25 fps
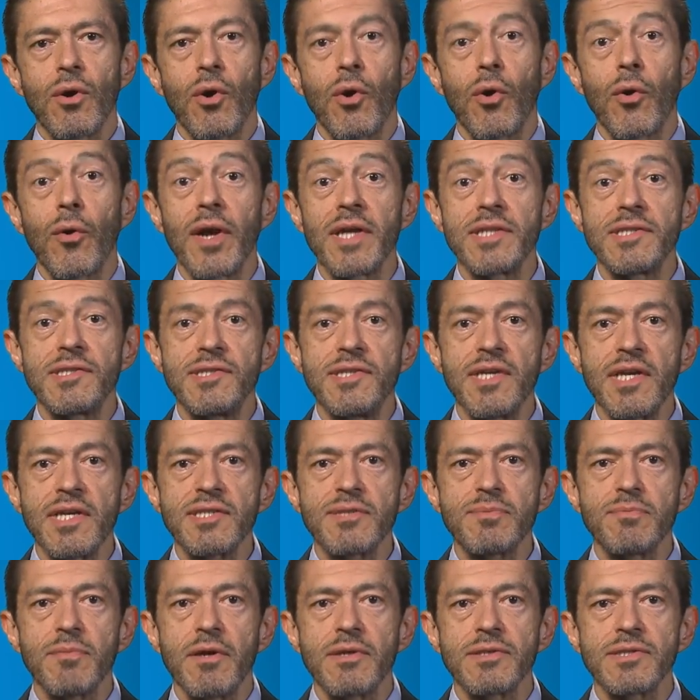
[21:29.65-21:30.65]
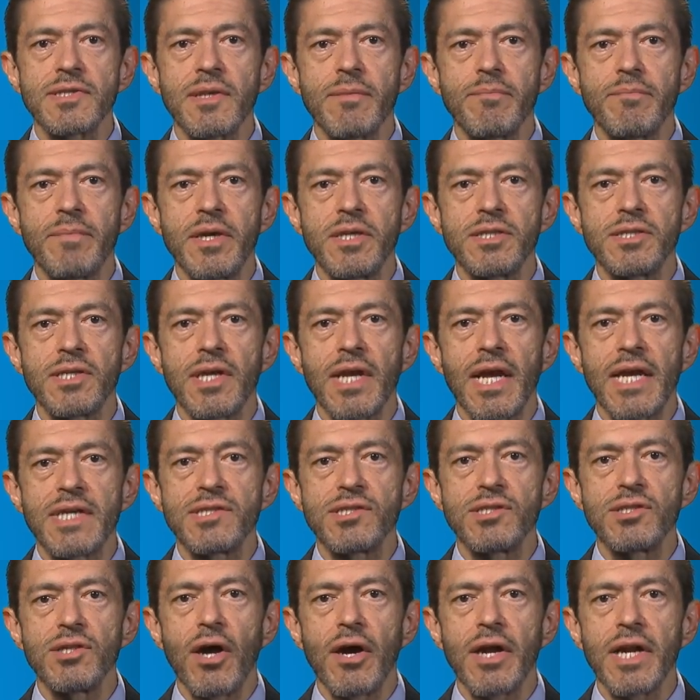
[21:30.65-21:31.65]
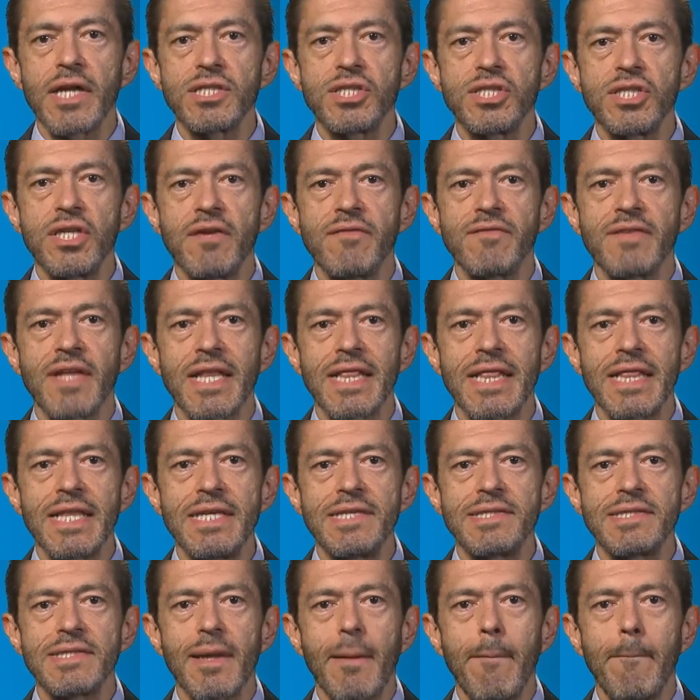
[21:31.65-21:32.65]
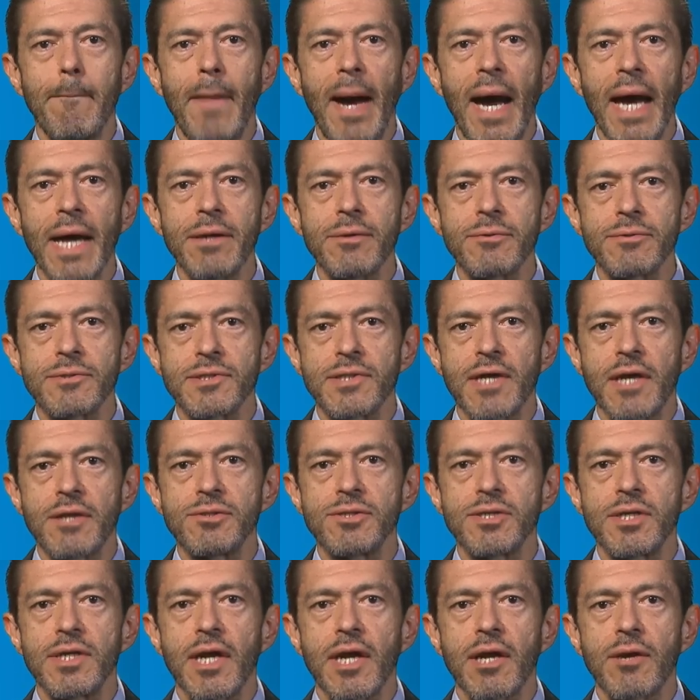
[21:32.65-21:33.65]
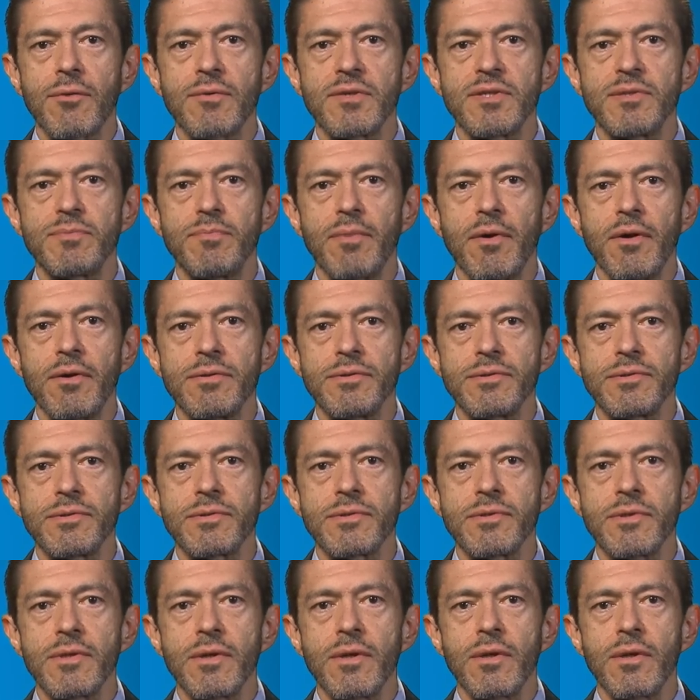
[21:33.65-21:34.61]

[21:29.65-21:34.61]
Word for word: or at six months a patient has not achieved at least a minor cytogenetic response,